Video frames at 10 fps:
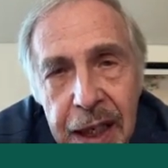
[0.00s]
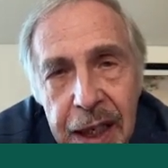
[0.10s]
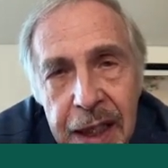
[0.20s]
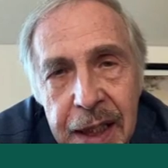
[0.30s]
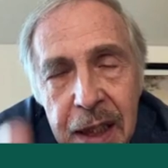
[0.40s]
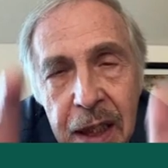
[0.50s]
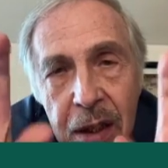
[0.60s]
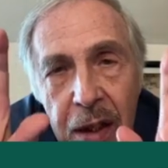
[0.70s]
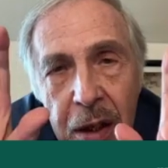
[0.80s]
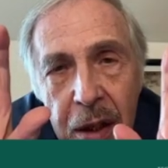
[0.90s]
in
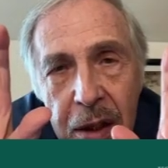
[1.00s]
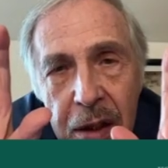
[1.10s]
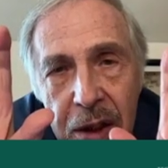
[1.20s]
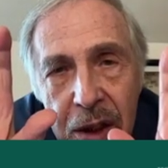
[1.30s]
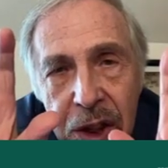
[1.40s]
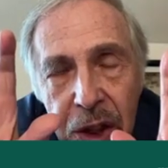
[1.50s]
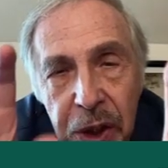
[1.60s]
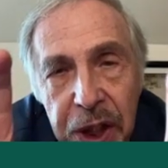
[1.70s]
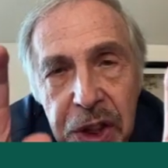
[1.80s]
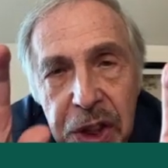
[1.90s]

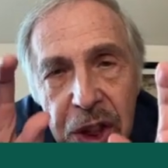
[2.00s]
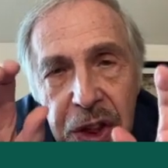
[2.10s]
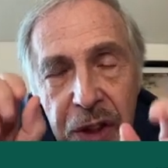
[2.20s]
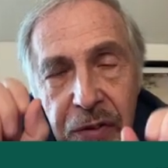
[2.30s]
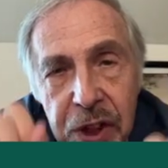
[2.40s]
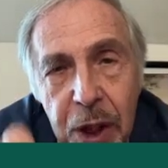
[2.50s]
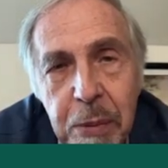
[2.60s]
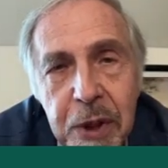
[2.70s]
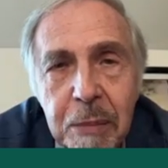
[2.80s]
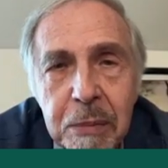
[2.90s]
seriousness of
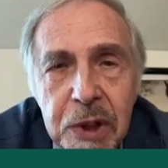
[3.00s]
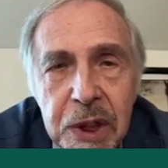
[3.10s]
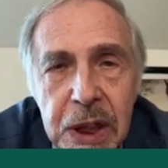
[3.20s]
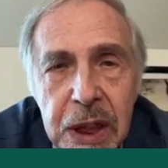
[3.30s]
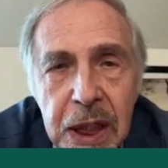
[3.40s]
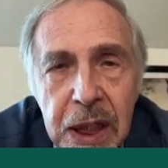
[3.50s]
symptoms,